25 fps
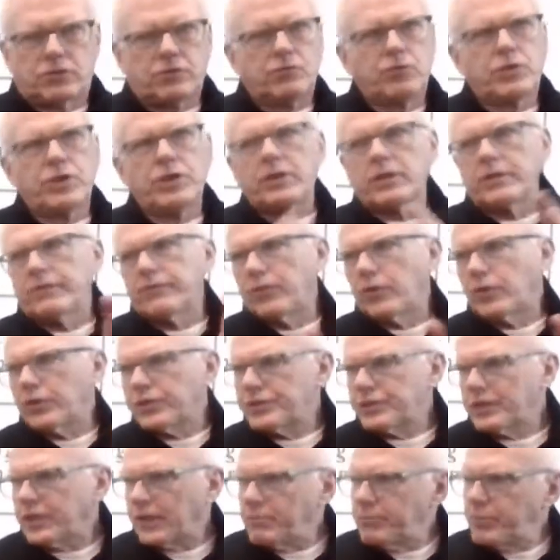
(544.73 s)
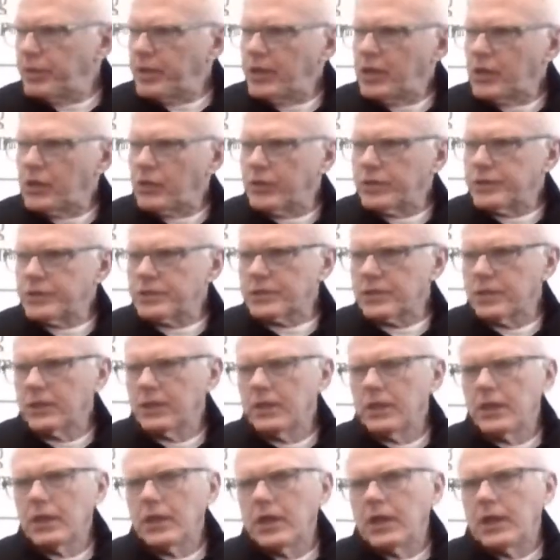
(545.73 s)
really focusing on Paris.
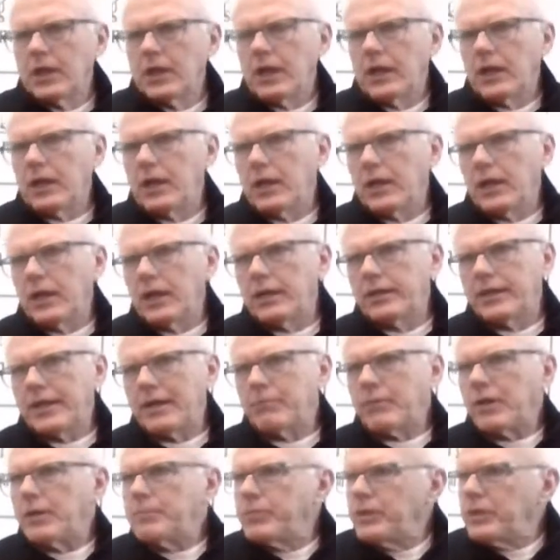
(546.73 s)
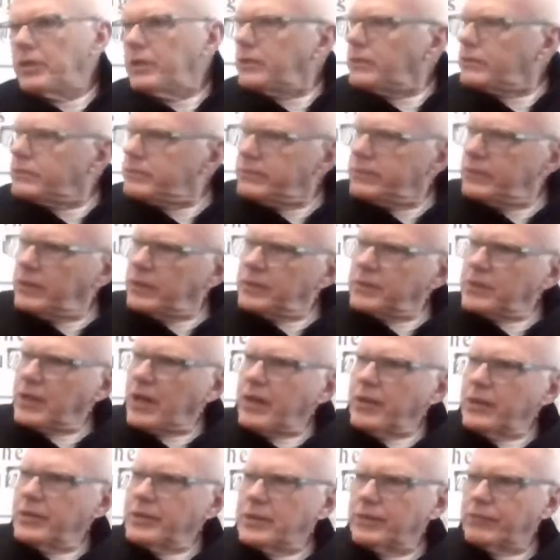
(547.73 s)
And that might be
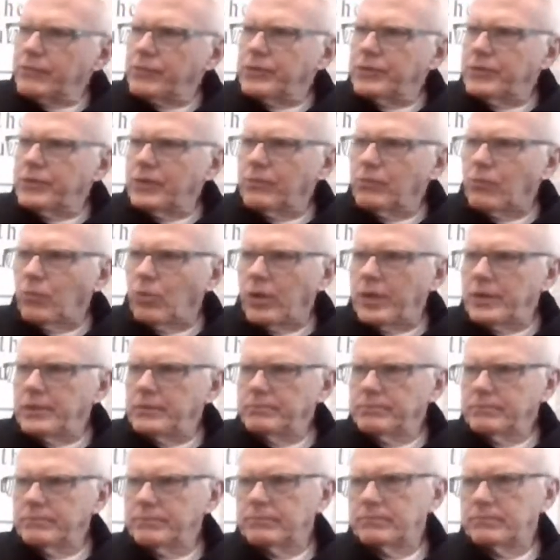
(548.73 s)
entirely different than what